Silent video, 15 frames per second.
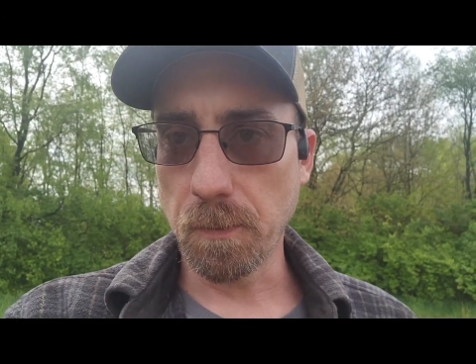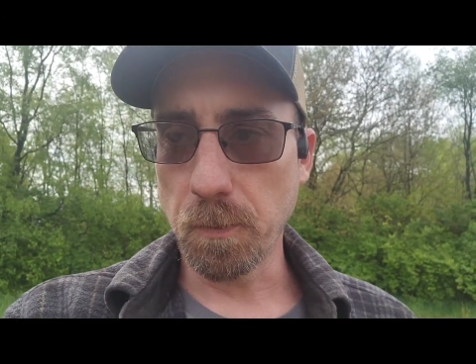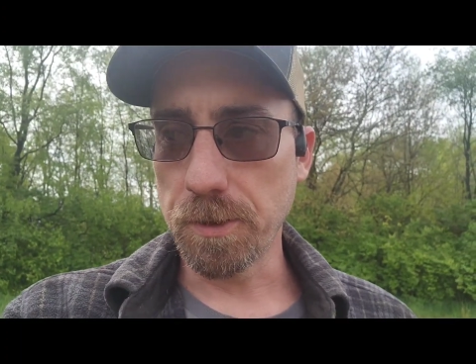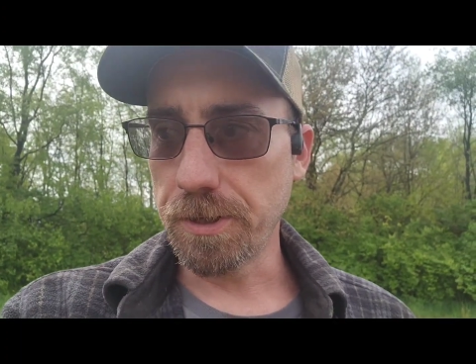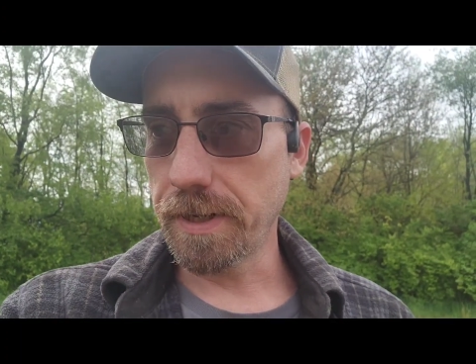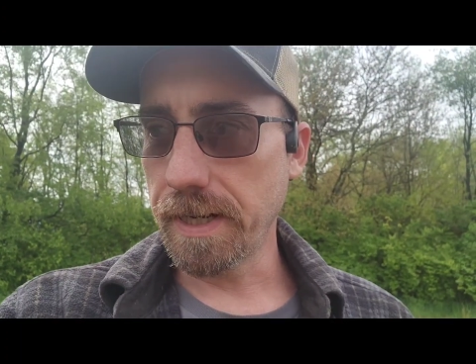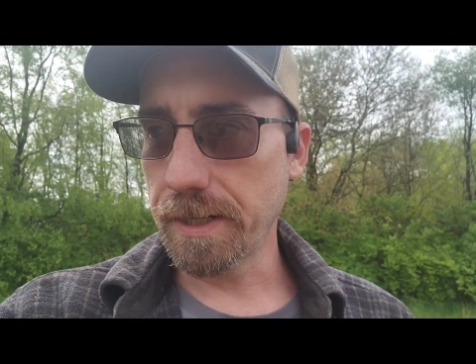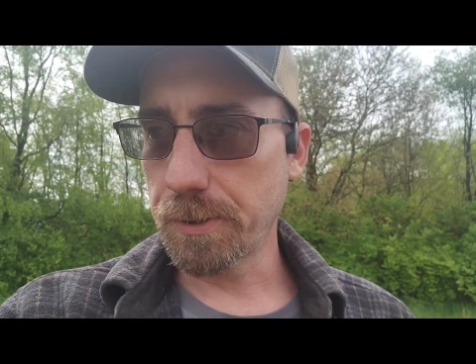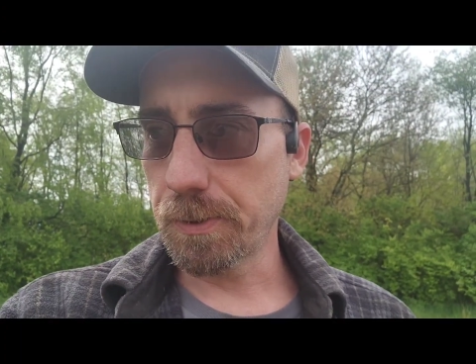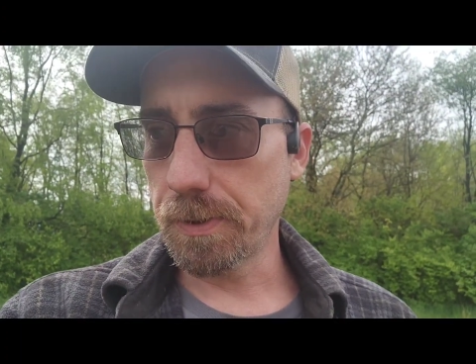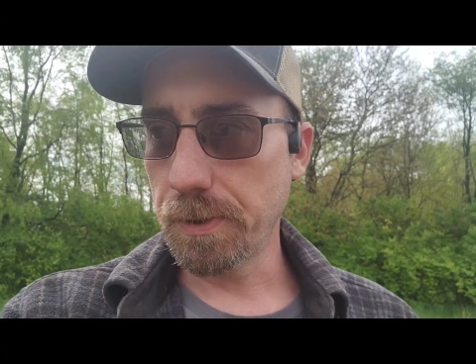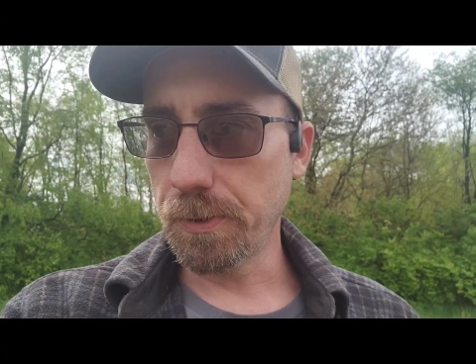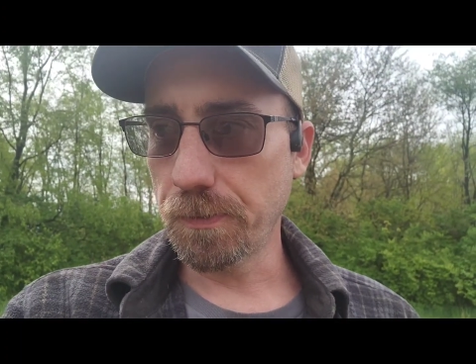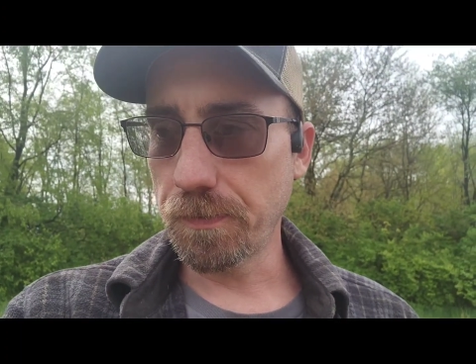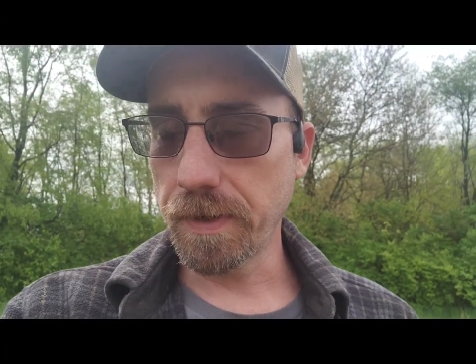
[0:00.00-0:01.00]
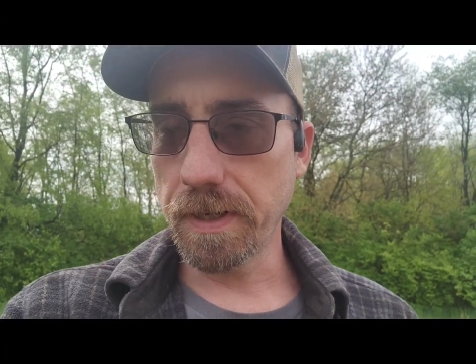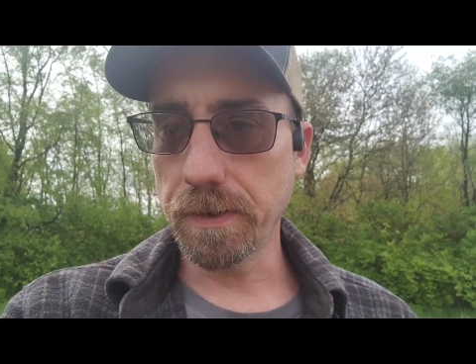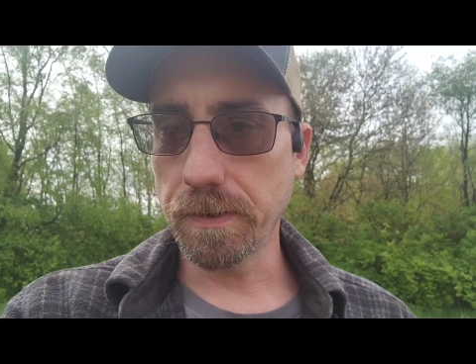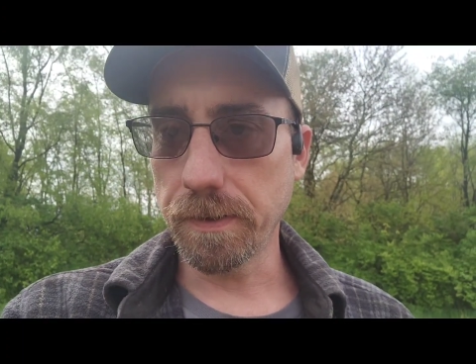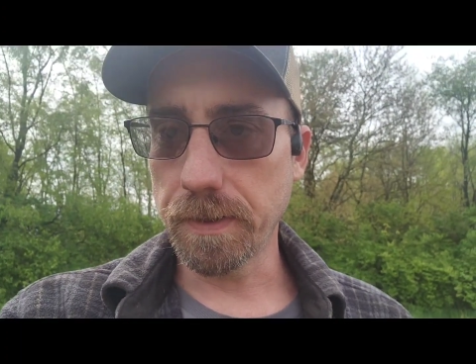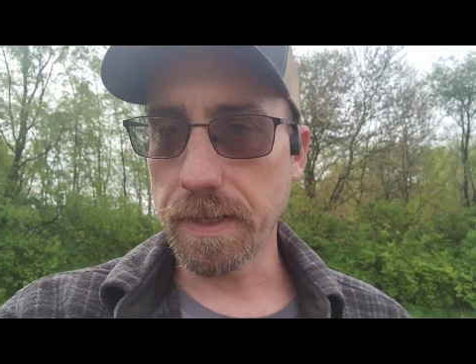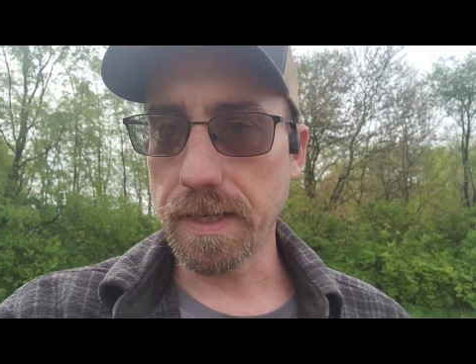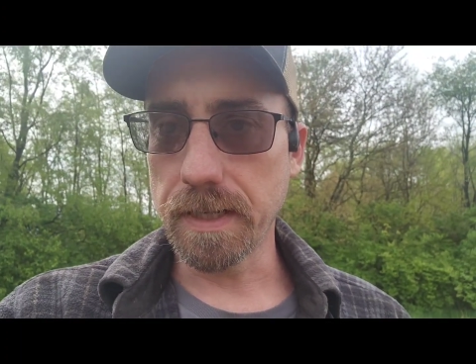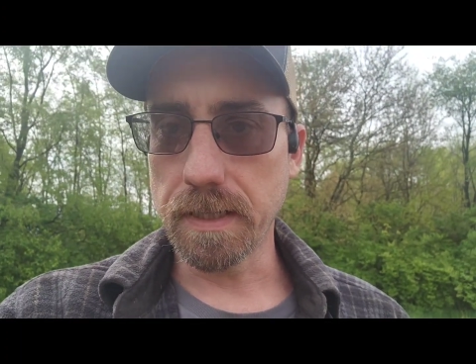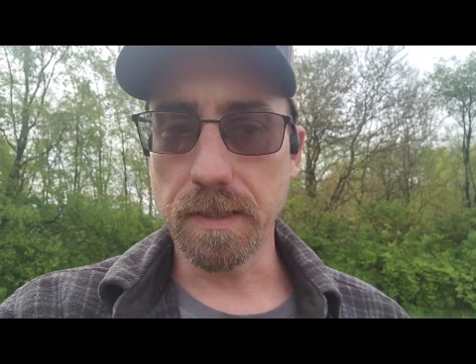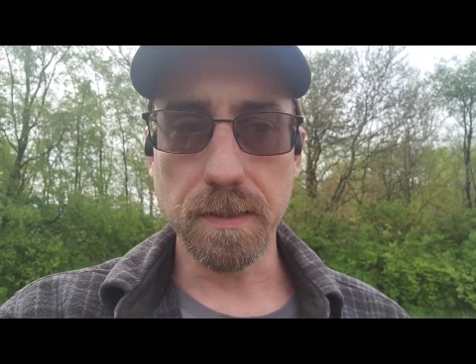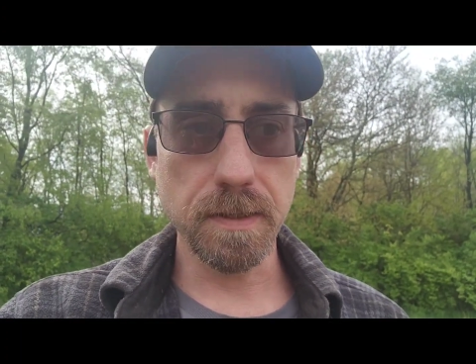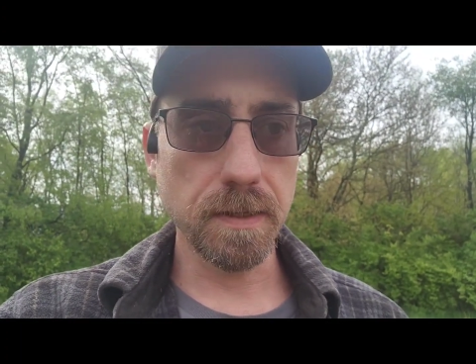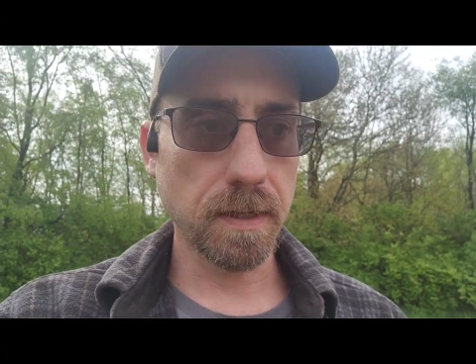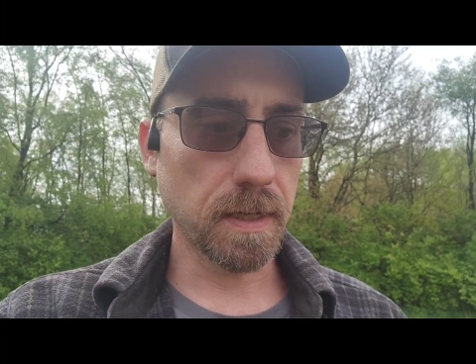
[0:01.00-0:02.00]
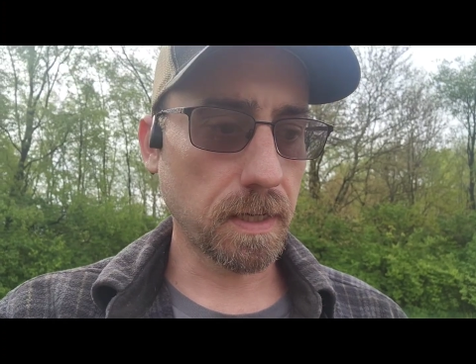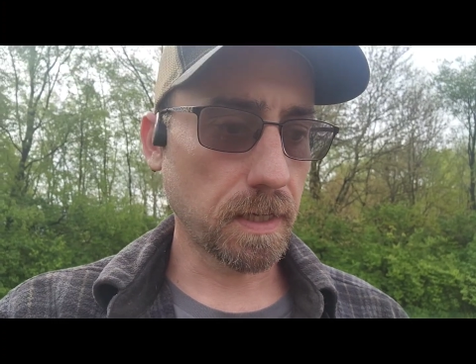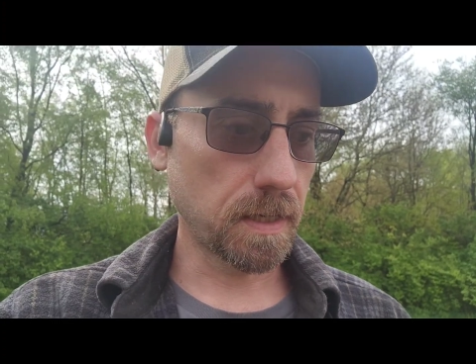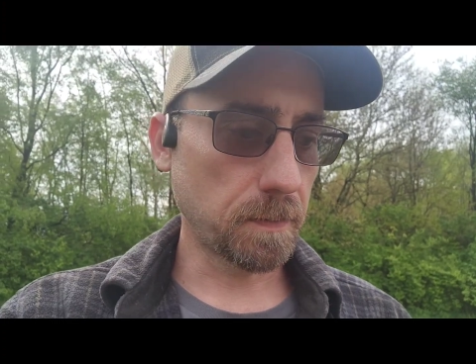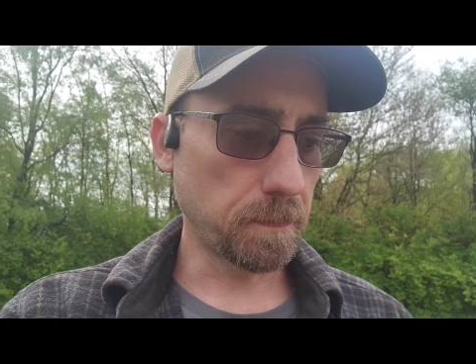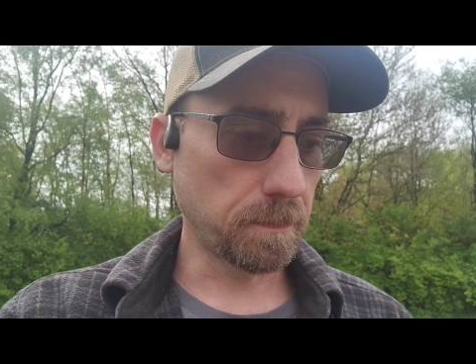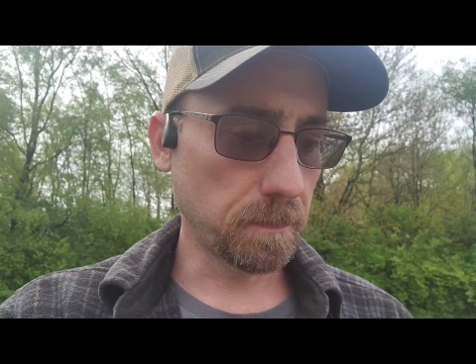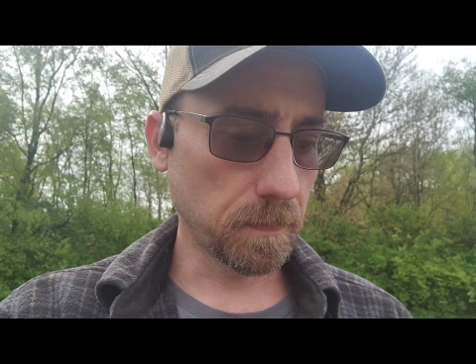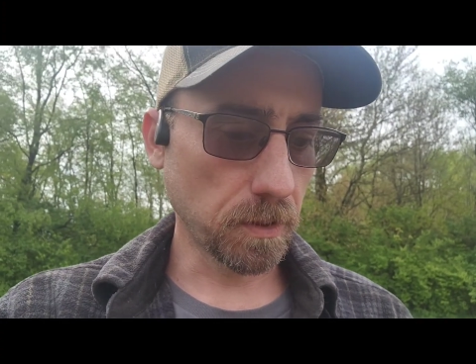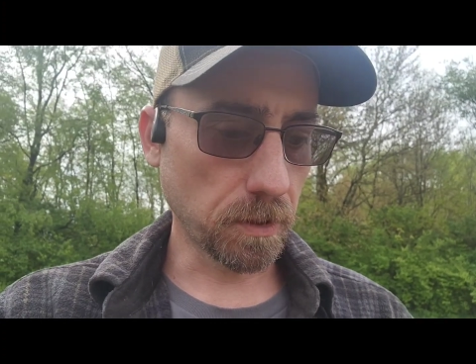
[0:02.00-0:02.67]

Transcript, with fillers: when you get to a new field is um,